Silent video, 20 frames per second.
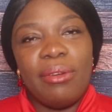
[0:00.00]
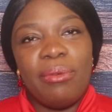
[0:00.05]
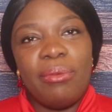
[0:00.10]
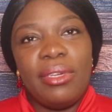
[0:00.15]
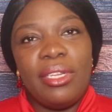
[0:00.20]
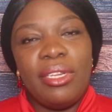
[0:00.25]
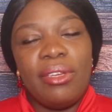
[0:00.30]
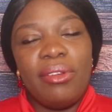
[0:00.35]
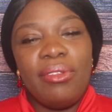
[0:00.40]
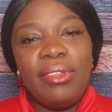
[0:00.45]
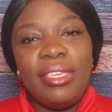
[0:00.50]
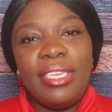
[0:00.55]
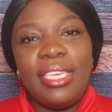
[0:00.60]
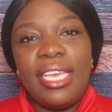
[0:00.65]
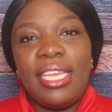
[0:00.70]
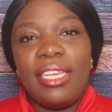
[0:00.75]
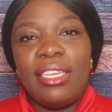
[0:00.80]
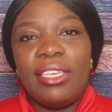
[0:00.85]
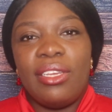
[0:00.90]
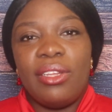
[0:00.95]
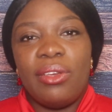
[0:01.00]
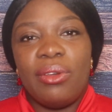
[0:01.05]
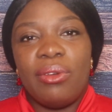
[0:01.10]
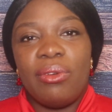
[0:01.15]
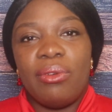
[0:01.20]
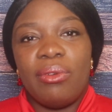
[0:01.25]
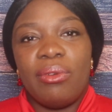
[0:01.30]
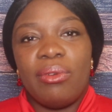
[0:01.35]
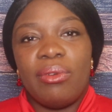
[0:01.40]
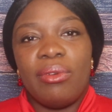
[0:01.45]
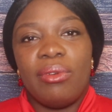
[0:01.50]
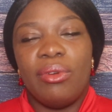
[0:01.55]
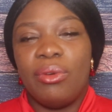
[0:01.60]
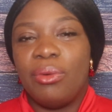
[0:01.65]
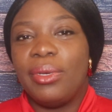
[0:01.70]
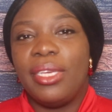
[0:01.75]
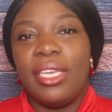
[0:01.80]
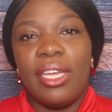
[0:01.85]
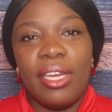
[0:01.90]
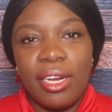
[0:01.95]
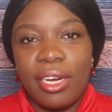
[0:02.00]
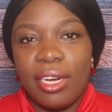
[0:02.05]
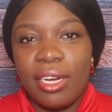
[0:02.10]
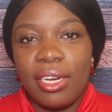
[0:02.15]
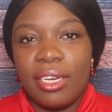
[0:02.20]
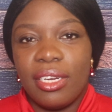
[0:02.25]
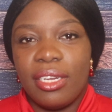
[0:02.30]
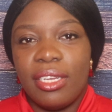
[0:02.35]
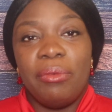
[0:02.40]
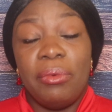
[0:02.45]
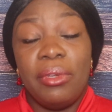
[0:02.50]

We don't yet know who we are.